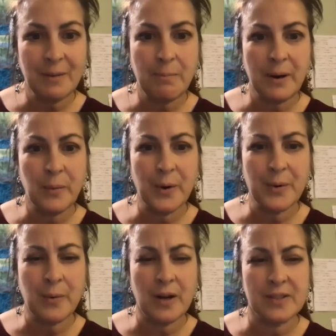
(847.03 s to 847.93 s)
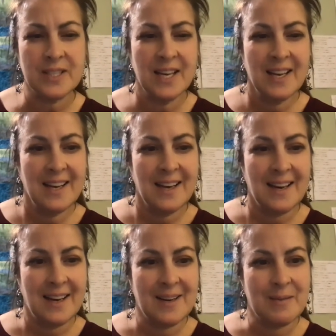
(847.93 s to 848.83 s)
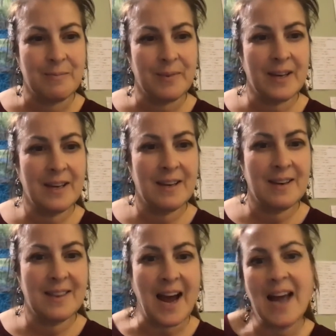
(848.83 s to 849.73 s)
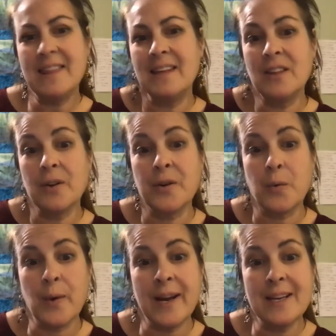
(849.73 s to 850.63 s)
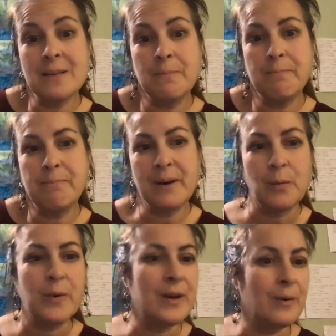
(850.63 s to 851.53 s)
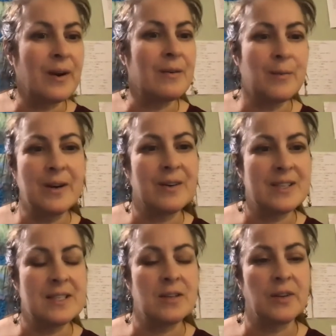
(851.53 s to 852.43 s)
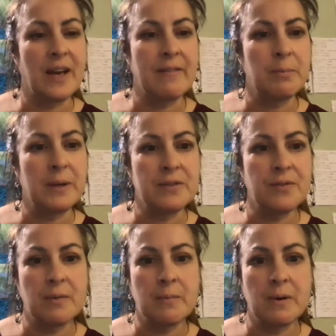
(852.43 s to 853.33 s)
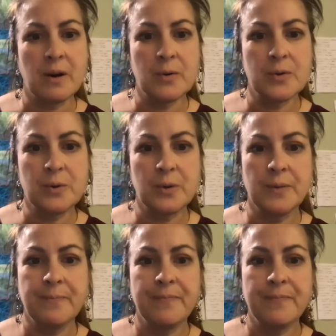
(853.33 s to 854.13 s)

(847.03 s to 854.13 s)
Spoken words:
But word walls, I think they're great, but we don't necessarily have a place for them in our school.